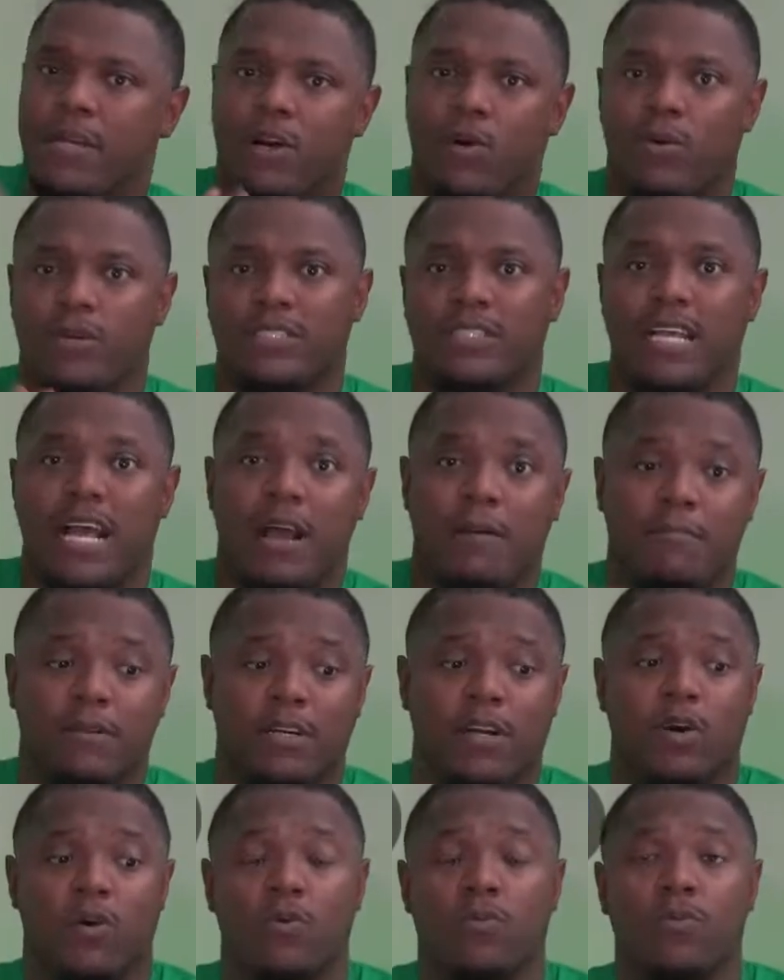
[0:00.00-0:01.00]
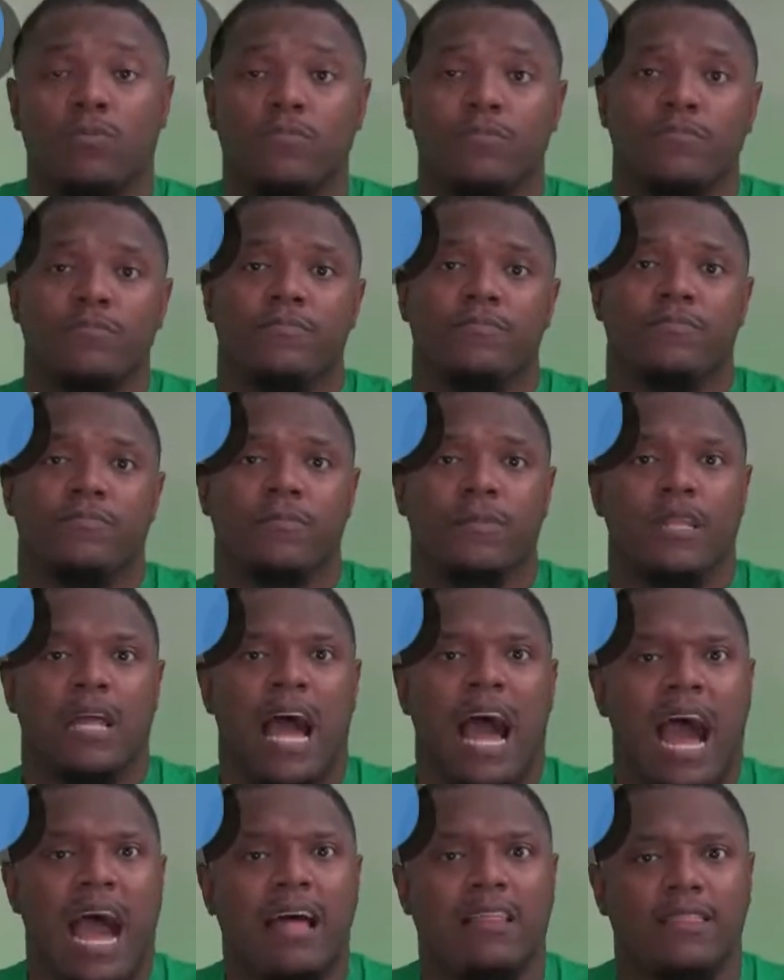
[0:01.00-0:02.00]
to go, it's time to go.
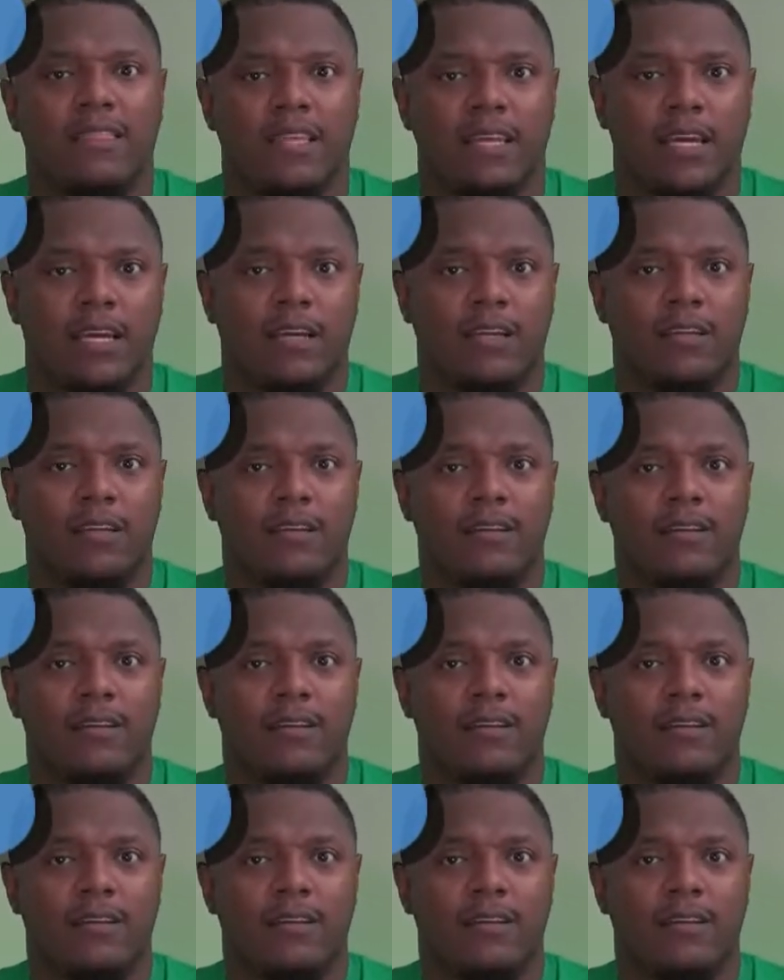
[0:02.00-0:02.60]
I think